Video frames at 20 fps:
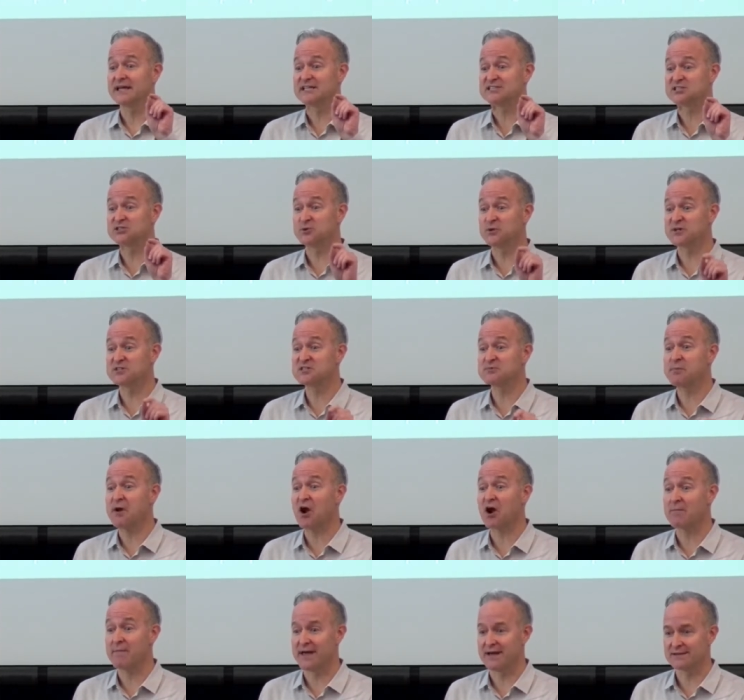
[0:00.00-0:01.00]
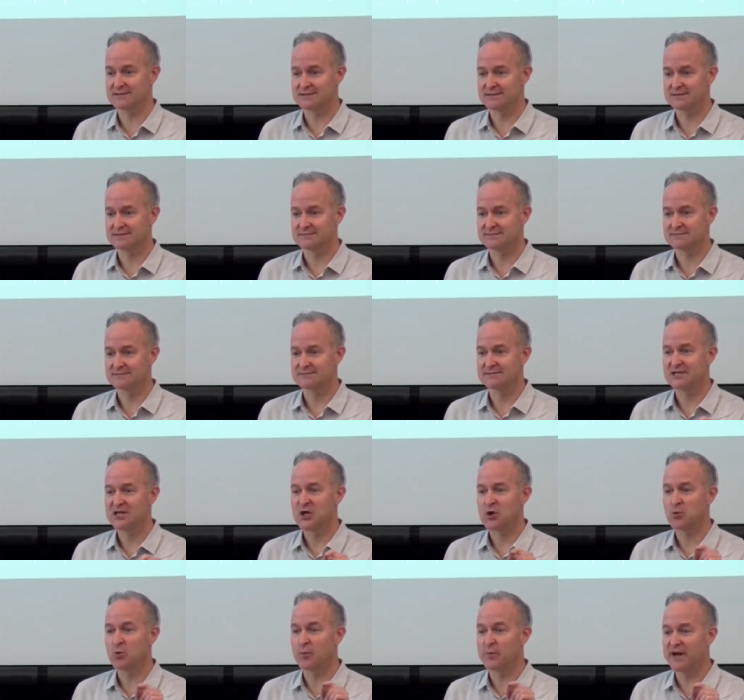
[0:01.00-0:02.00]
is to experiment
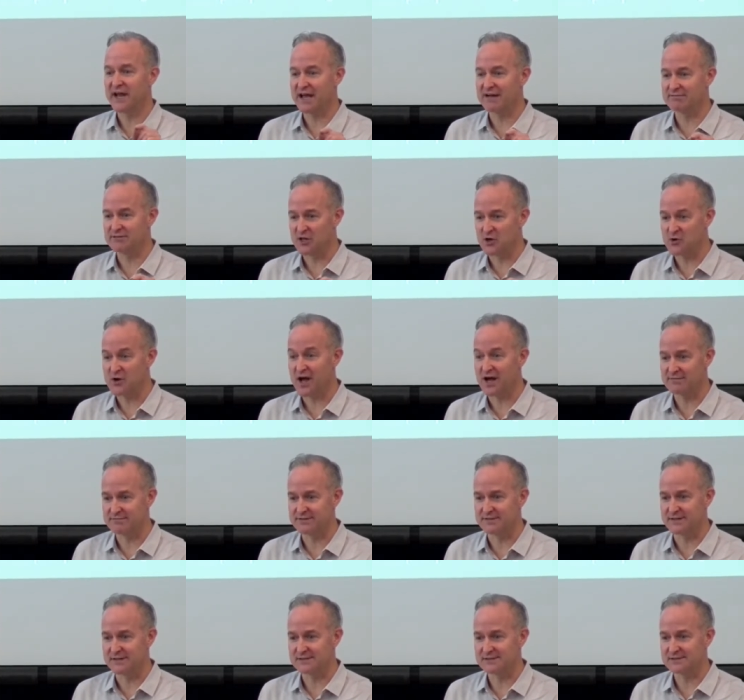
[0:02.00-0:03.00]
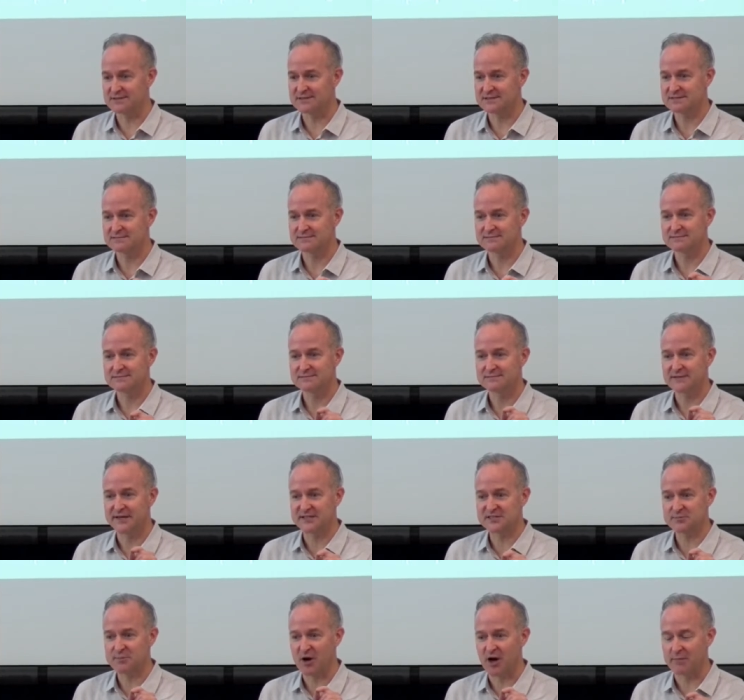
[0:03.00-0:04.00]
when we have low confidence.
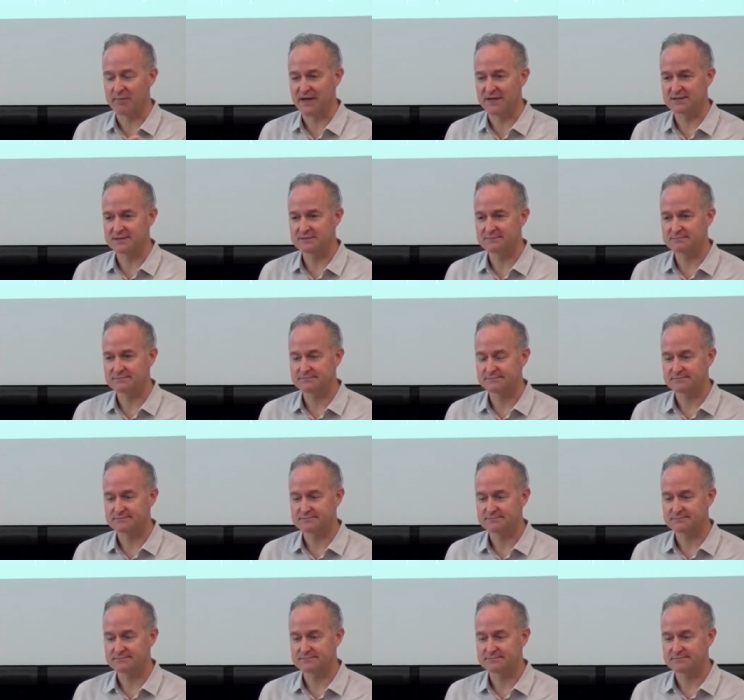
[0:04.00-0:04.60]
Experiment.